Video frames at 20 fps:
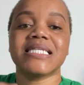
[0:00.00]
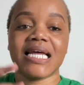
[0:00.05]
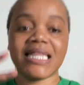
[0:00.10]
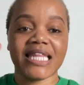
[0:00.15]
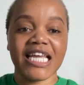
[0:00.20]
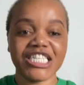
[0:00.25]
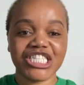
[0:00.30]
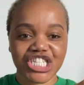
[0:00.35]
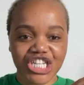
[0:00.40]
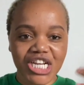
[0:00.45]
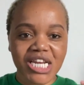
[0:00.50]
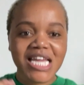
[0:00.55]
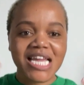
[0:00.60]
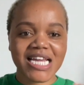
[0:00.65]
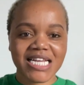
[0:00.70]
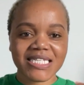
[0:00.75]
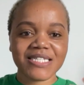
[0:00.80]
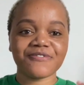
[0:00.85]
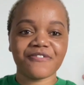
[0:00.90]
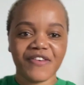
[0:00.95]
the
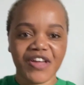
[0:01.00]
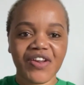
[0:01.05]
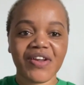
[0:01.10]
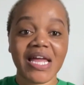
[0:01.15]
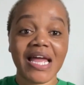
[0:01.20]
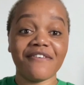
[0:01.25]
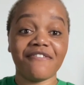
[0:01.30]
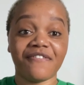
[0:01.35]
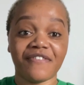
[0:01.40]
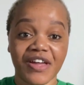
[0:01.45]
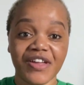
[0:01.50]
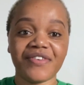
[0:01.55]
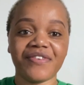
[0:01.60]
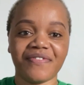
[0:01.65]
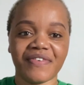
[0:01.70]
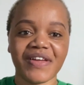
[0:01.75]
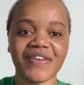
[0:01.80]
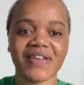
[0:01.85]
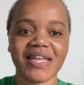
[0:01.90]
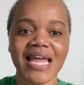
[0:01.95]
journey is very, very,
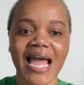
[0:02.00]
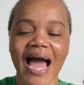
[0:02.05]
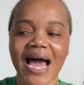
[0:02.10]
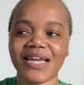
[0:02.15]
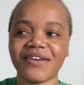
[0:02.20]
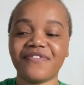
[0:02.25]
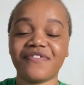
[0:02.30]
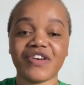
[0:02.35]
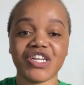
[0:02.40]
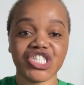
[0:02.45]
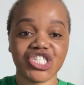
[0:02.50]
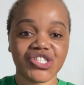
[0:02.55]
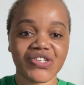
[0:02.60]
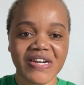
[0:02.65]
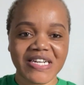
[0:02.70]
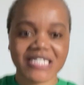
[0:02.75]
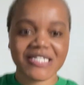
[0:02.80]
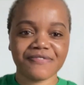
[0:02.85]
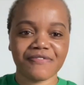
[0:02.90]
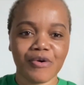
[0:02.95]
very
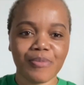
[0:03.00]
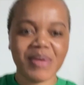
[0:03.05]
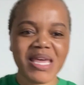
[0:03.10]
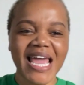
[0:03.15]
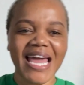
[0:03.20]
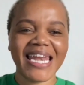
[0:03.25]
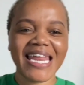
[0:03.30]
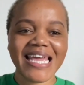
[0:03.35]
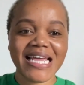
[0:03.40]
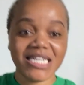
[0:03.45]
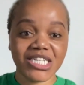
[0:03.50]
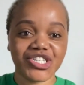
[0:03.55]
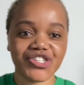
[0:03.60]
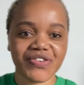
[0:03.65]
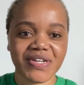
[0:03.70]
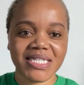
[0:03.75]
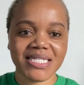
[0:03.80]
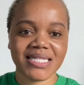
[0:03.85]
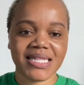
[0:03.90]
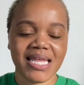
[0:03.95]
adventurous for me and
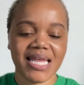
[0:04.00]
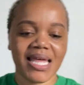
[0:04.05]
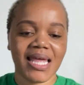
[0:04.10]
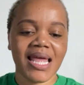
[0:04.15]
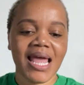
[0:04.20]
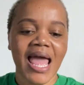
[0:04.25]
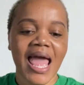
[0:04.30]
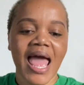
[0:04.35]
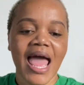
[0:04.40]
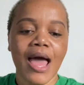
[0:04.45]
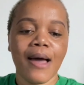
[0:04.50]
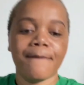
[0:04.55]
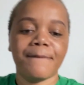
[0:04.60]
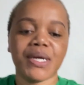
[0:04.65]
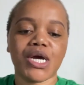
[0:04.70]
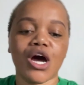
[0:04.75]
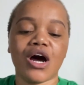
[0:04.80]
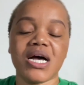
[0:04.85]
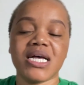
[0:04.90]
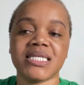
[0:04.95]
interesting,
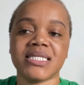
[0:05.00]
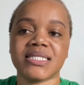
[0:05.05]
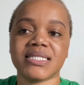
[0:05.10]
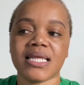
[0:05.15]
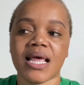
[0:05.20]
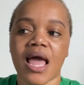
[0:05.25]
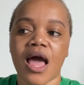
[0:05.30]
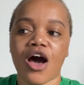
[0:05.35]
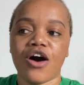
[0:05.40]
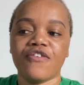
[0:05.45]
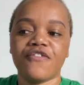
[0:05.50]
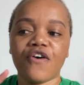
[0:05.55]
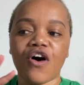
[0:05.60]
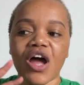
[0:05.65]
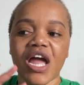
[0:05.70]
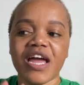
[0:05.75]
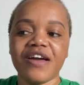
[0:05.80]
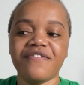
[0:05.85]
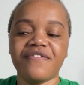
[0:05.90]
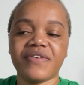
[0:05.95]
because for
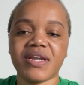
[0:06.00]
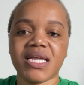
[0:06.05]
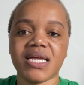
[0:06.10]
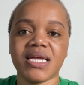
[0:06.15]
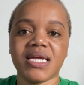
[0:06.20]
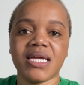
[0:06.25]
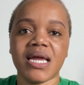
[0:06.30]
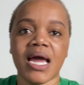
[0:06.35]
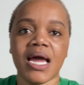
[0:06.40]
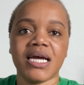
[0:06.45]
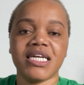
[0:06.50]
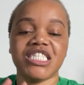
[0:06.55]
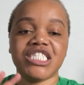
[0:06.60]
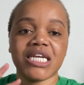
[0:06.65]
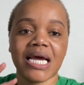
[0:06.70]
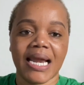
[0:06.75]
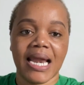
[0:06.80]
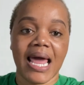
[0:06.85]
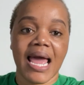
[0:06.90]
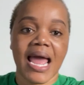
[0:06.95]
every
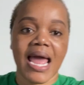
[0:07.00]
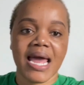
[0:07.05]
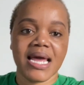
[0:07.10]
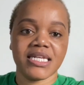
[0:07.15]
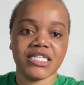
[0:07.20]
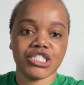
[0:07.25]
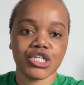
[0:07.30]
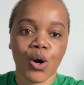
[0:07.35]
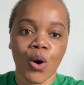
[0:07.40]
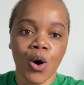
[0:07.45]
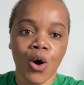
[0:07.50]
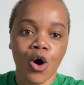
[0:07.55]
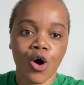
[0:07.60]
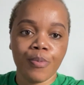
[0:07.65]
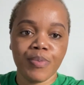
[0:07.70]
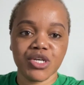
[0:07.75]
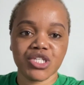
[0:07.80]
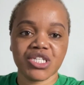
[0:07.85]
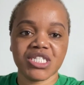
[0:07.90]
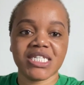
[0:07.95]
challenge or
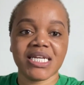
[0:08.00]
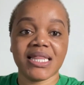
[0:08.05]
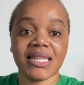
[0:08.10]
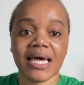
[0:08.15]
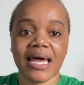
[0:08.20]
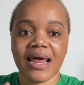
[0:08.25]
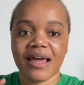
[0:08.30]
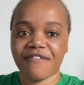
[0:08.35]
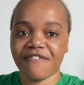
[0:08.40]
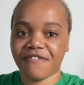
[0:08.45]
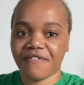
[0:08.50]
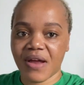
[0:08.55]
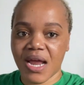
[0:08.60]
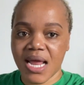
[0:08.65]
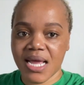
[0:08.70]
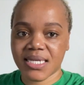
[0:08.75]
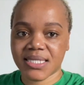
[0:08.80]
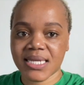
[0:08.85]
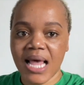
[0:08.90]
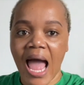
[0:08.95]
opposition that I
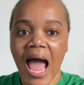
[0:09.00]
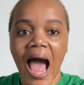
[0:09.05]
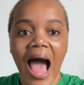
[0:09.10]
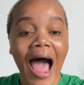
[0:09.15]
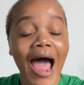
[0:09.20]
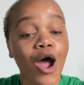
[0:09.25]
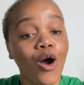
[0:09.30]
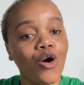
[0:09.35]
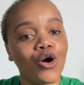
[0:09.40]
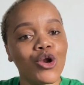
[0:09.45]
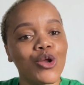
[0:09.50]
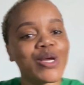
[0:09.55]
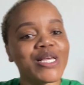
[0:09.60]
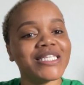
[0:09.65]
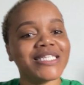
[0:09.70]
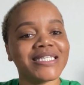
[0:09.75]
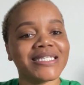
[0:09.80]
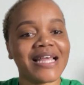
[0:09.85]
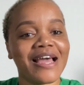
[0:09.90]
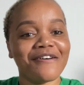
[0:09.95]
face, I
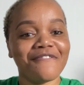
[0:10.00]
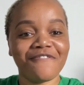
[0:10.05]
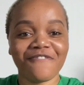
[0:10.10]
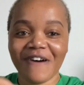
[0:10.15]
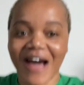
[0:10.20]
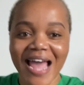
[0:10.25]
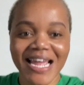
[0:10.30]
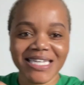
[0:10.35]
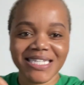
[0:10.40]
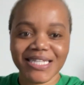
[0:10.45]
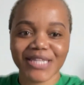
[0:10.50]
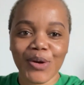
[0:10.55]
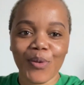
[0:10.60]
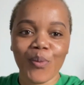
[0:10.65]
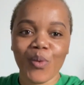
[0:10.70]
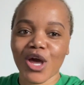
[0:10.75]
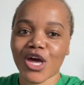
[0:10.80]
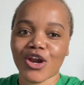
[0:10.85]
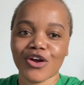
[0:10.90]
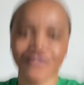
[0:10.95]
always find the
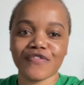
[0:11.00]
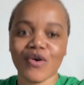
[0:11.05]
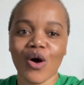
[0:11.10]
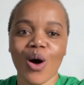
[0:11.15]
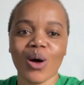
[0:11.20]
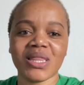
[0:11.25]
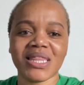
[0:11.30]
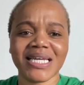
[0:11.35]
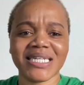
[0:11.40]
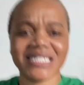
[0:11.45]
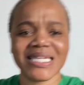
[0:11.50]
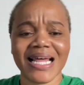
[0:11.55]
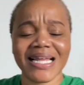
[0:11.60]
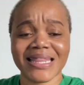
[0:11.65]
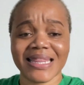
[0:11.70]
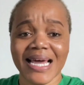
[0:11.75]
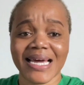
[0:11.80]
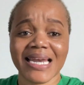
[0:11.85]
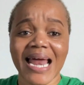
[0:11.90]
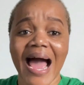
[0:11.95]
word of God
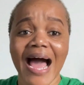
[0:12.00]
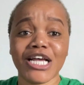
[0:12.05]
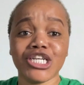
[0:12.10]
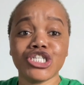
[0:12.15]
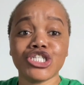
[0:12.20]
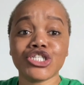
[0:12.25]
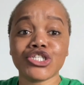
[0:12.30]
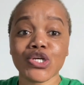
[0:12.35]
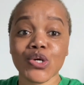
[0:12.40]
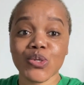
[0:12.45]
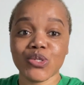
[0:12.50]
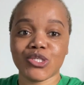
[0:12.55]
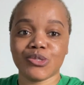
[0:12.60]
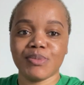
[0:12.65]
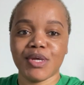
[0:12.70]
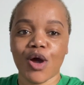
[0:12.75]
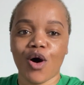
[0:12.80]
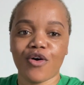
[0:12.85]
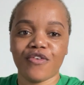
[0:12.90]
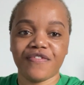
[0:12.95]
that assures
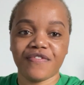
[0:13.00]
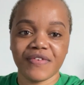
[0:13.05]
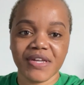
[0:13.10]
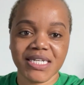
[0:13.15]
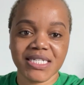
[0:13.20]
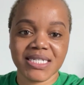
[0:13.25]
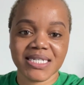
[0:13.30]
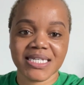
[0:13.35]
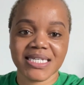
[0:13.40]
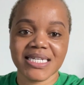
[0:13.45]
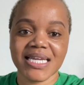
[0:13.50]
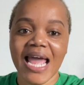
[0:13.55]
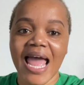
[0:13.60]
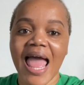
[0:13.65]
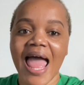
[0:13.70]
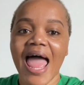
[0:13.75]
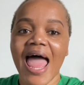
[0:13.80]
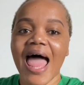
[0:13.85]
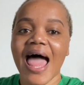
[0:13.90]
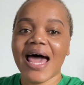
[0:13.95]
me of victory.
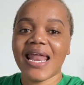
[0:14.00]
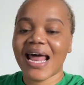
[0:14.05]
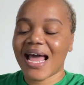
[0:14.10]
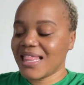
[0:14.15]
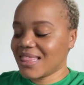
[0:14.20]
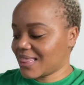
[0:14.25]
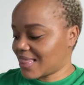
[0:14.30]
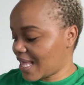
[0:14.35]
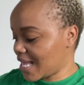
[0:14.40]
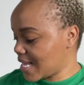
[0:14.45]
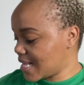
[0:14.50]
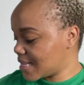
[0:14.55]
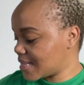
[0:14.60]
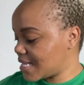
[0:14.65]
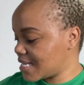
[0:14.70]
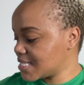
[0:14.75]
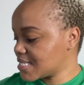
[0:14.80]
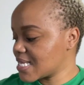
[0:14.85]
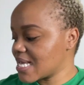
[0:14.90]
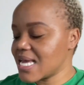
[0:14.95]
And I think
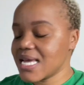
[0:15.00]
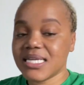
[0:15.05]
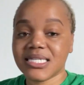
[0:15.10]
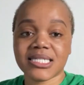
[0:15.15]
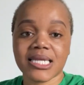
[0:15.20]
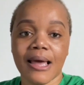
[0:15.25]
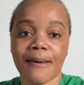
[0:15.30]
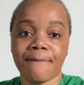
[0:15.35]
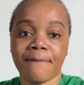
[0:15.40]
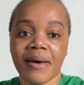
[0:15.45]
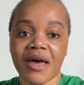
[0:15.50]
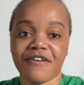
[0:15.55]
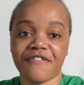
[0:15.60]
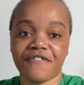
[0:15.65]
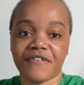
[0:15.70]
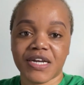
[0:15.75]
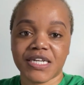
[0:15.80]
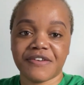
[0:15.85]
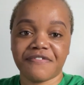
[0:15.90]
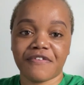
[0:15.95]
this is
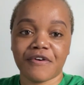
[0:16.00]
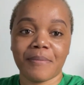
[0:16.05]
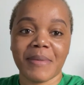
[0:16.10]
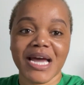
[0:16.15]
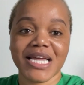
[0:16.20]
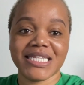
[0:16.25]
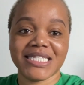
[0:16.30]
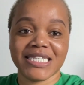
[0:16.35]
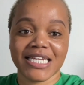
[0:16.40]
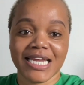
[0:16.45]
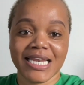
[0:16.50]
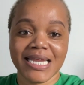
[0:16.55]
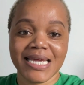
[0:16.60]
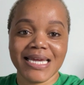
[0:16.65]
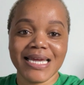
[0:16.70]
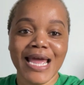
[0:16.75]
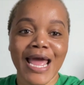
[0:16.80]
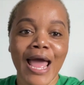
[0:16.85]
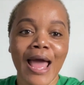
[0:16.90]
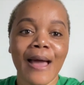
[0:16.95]
perfect for my
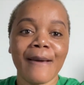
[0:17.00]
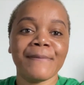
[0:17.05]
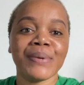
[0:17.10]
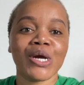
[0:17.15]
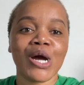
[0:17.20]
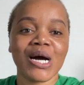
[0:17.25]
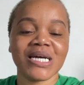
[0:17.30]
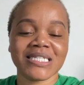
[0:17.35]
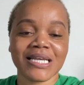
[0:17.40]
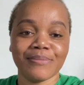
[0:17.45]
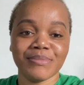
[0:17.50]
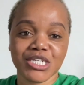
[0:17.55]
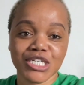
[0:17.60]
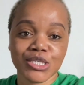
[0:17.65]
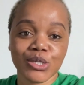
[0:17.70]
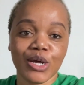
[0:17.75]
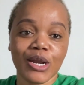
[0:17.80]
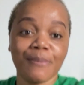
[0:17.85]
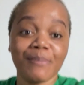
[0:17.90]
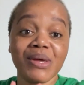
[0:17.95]
journey, because I'm
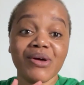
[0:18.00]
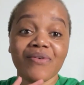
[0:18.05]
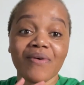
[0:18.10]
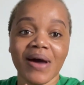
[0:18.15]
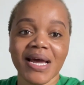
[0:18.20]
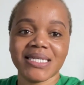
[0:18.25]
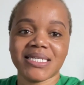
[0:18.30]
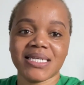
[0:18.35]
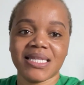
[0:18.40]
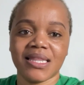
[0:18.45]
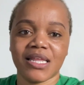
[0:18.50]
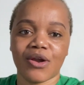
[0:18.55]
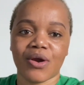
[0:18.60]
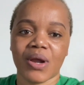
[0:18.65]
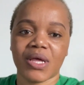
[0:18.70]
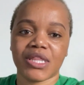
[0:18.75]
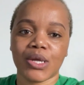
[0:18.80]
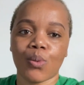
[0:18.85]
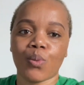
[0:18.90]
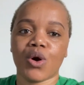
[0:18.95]
just going to be writing
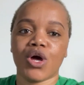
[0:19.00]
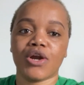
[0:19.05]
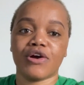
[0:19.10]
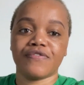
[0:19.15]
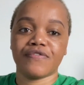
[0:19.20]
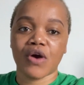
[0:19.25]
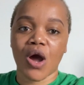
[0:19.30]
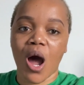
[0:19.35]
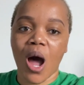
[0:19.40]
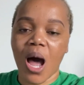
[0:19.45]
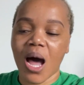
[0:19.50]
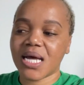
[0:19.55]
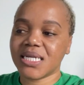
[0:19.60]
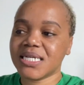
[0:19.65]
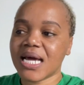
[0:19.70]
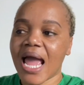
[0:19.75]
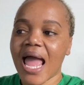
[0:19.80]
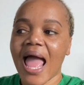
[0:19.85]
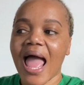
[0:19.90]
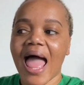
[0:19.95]
the word of God.
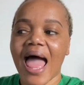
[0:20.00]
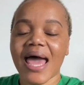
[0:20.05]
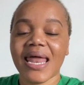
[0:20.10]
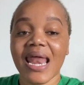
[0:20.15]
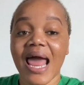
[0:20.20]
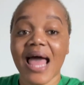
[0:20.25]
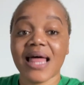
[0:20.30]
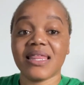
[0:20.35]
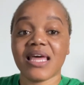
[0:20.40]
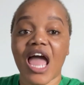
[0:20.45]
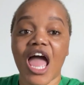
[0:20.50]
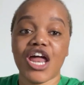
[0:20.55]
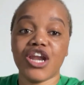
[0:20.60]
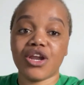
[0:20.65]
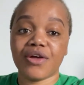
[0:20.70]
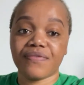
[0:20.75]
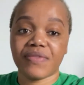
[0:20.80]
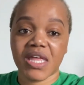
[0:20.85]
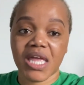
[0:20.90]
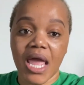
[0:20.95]
And at the end
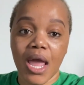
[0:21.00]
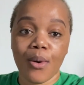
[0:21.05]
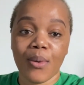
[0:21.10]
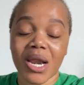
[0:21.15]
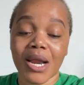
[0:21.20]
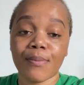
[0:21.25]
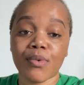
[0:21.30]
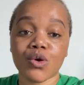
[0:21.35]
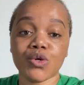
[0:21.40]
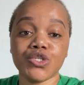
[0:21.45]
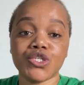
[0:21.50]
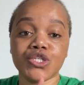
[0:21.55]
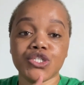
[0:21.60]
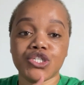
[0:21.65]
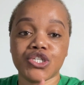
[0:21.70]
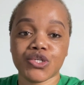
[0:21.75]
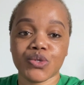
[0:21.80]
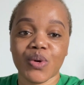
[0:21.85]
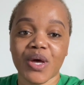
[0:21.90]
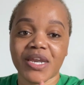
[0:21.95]
of the year, when I'm going to
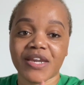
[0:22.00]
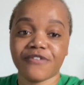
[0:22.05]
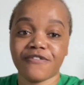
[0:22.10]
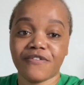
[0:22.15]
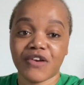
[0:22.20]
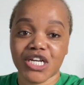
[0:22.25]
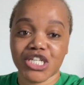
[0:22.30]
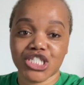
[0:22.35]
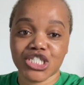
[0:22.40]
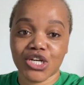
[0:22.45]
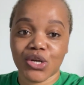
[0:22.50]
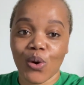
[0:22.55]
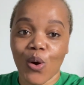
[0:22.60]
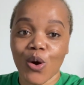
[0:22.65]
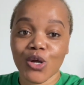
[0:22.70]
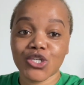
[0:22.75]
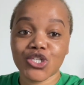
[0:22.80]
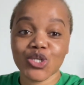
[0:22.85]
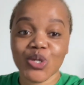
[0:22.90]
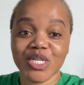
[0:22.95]
do a reflection
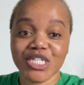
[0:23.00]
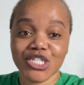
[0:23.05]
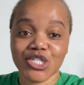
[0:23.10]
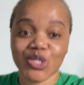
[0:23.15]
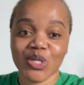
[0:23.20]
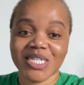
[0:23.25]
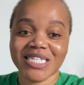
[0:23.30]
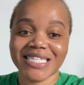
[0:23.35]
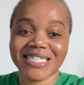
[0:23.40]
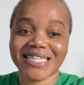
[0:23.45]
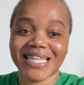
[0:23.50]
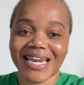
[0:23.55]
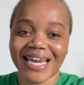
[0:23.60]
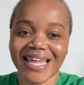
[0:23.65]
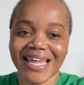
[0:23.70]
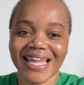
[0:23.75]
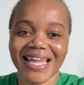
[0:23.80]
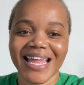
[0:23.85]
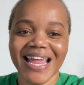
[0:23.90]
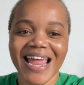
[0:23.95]
on
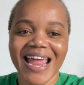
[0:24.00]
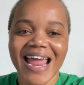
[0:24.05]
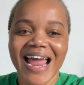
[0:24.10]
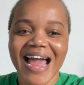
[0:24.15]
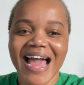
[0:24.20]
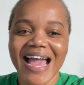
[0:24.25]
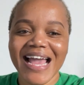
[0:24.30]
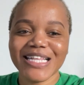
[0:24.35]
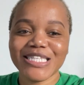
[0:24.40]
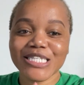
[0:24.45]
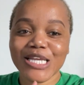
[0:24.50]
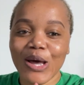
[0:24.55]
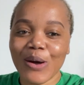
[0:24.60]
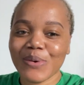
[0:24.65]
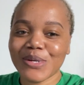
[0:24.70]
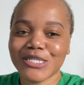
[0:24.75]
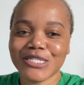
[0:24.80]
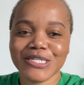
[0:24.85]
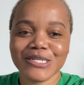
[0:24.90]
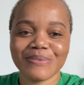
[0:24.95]
2023, it's
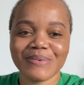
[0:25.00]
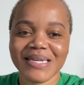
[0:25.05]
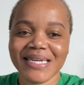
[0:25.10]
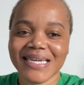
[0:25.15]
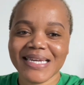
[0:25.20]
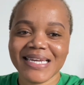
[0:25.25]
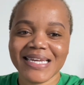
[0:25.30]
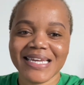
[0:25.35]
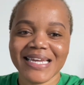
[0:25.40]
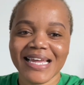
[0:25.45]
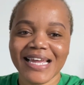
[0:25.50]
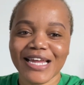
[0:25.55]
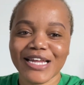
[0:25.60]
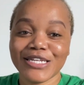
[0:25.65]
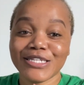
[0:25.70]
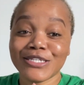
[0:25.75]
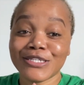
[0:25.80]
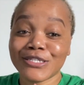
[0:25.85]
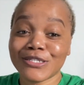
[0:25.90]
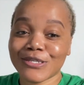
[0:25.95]
going to be
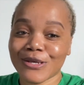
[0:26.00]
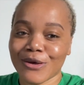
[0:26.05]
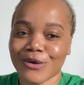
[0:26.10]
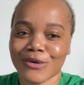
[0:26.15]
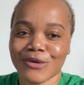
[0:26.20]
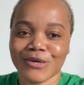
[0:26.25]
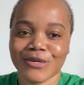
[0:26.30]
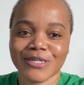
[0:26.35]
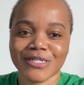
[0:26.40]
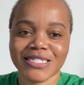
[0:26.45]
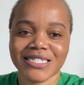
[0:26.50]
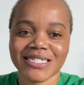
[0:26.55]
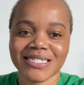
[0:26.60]
so good.